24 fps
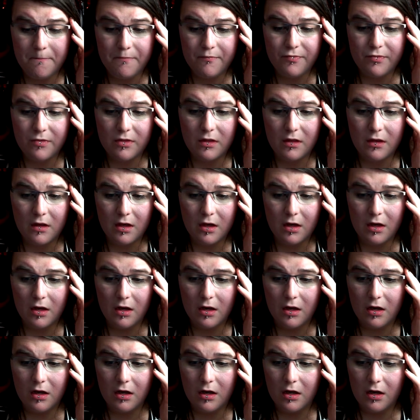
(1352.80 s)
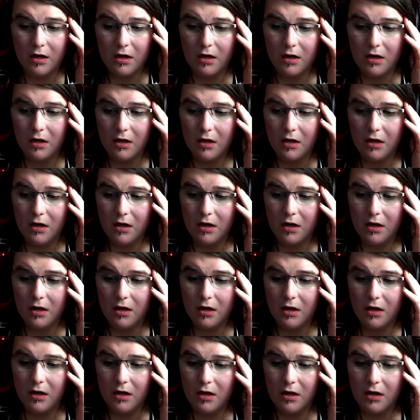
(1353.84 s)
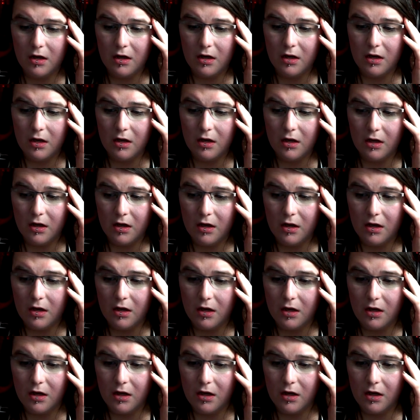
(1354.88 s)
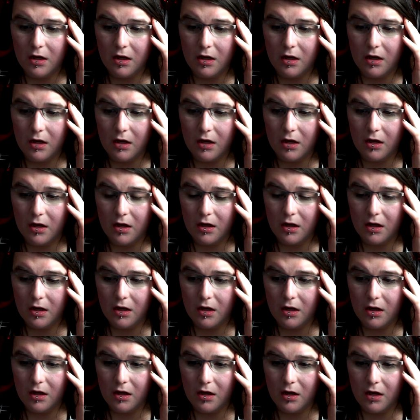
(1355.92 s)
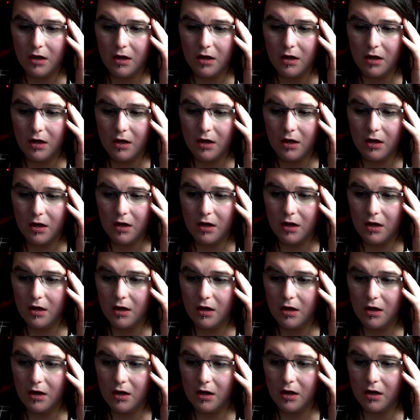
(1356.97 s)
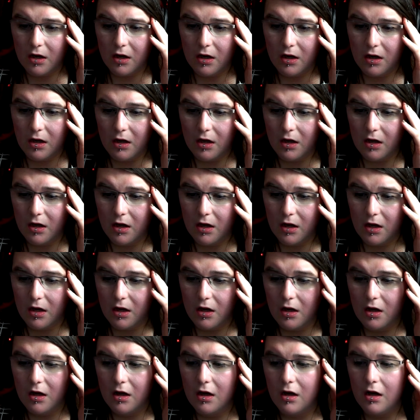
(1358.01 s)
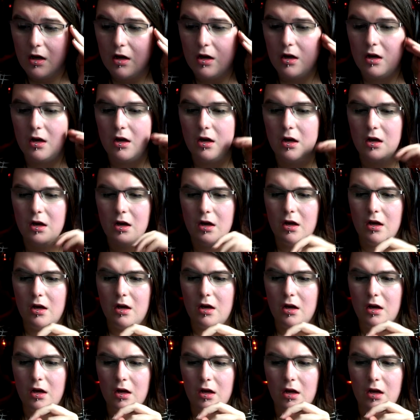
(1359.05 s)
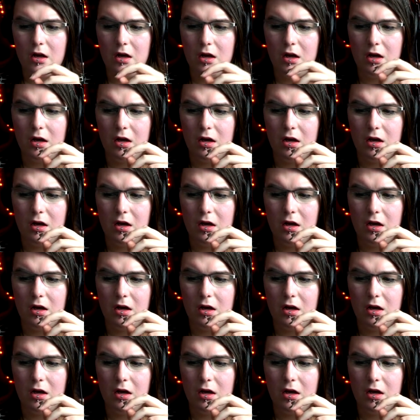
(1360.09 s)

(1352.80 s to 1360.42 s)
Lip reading: (silence)